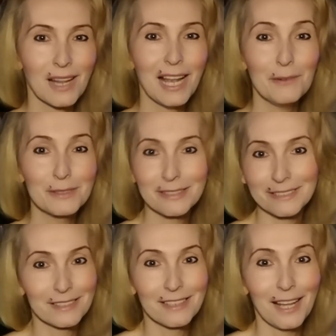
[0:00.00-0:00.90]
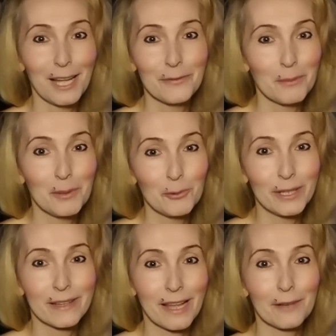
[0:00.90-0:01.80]
Elvis is still alive, I mean, we
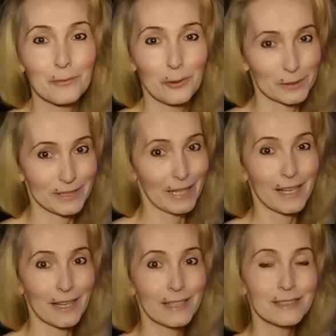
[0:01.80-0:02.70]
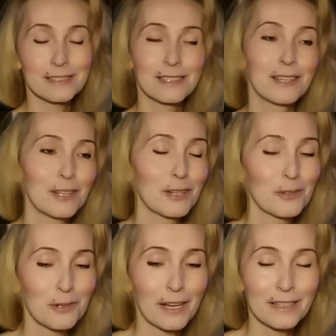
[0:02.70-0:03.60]
hear that for decades,
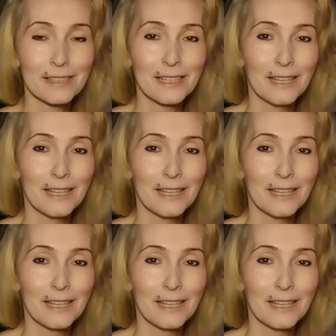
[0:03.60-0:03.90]
right?